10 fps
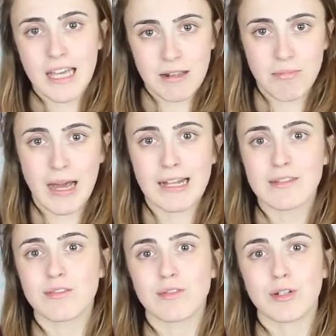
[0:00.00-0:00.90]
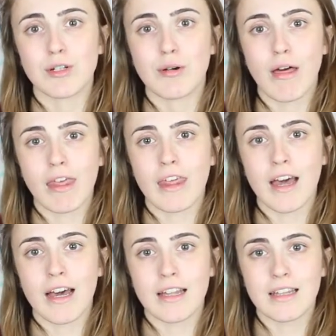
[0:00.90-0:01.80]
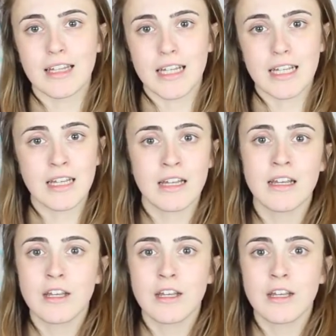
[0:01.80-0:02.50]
and buys through that link,